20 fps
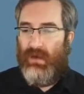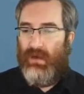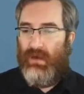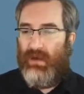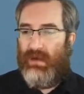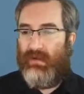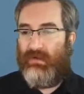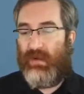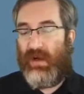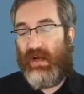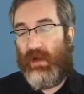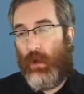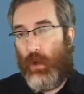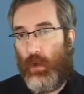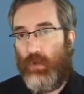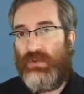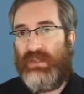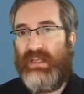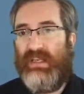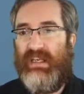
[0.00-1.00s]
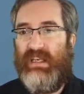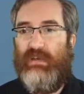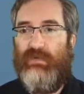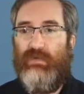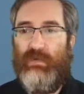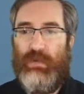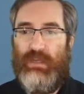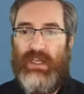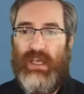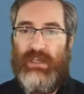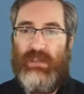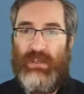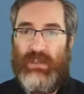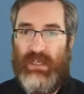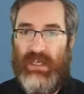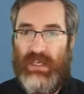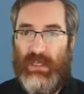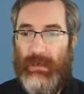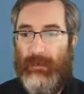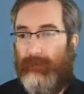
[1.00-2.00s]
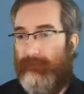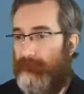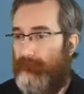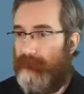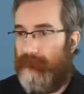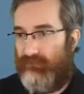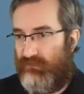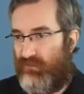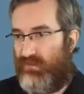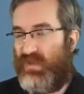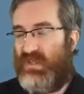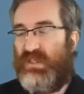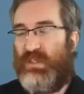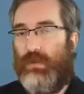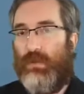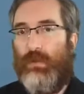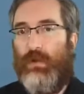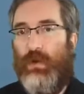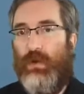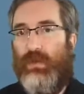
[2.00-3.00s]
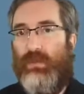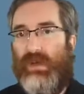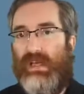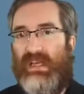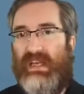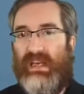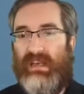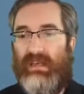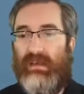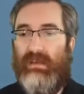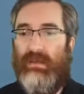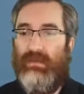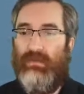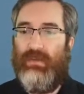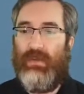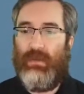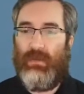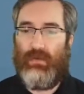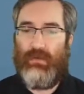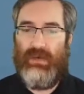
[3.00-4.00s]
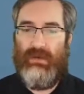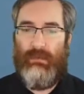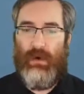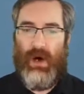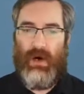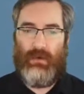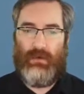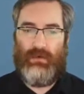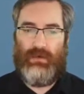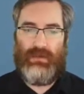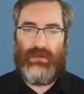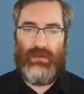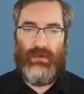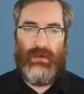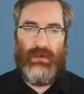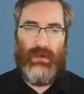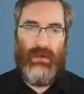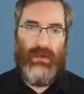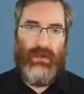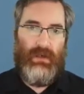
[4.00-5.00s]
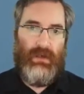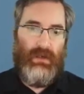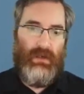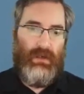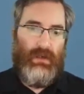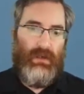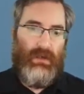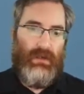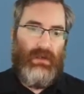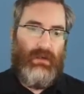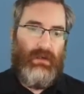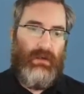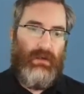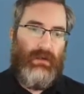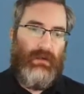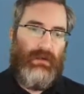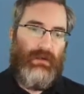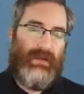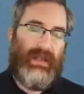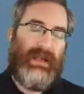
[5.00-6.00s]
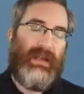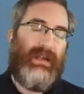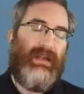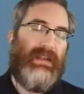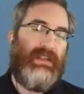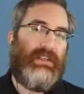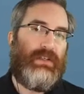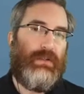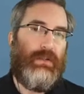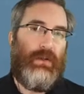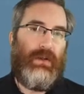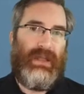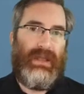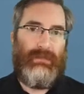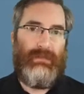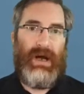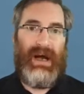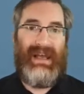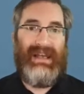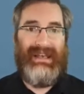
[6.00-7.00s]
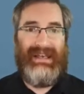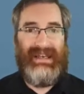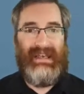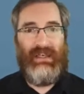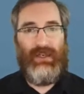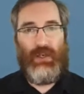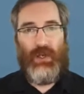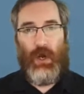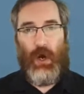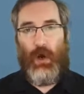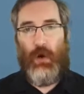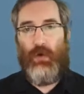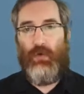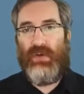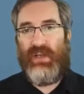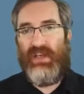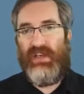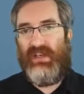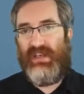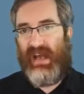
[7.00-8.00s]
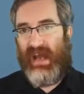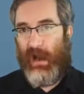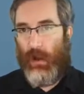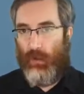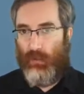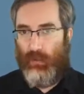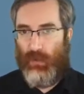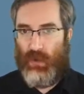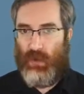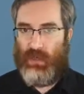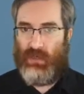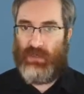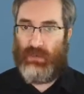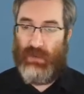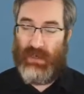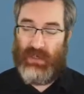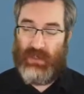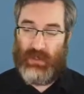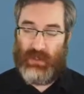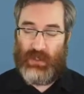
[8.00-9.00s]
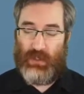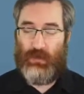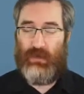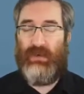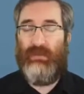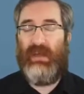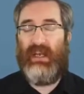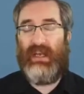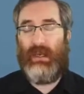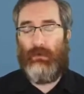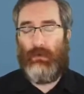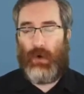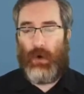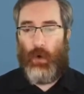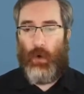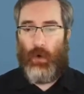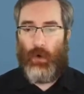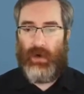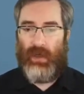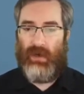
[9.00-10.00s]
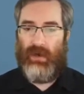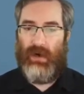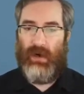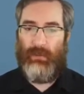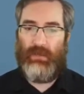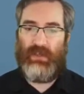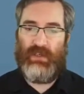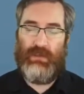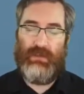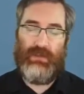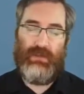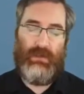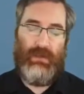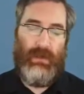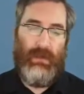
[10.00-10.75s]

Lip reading: If I only need full HD, still could be any of the 3 models. Then I need to look at my encoded outputs, my streaming and recording options.